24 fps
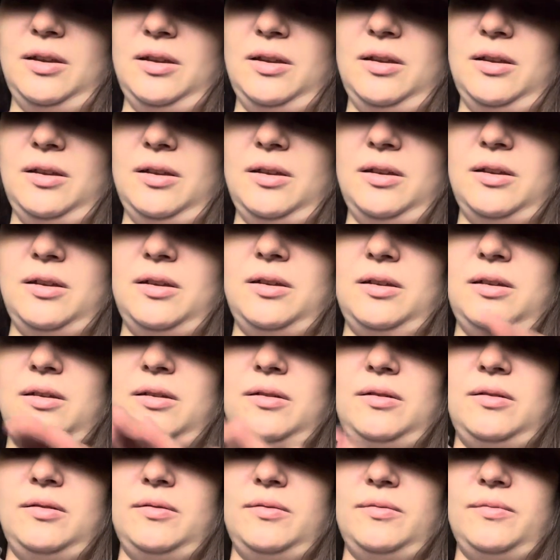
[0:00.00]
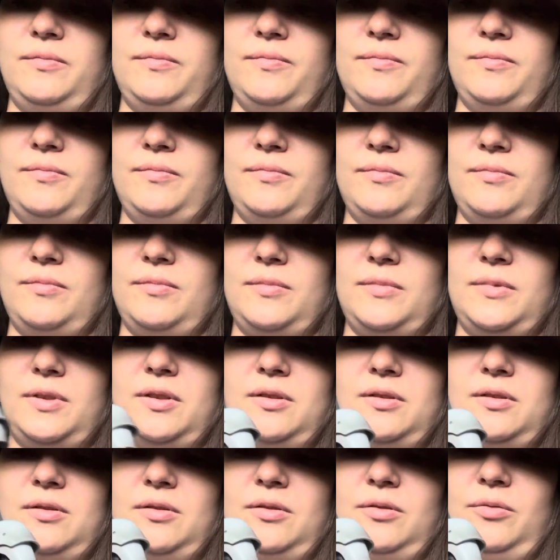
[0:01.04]

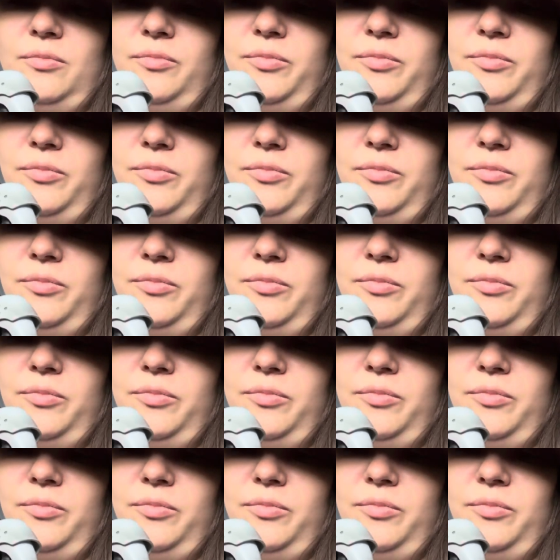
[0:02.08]
Hope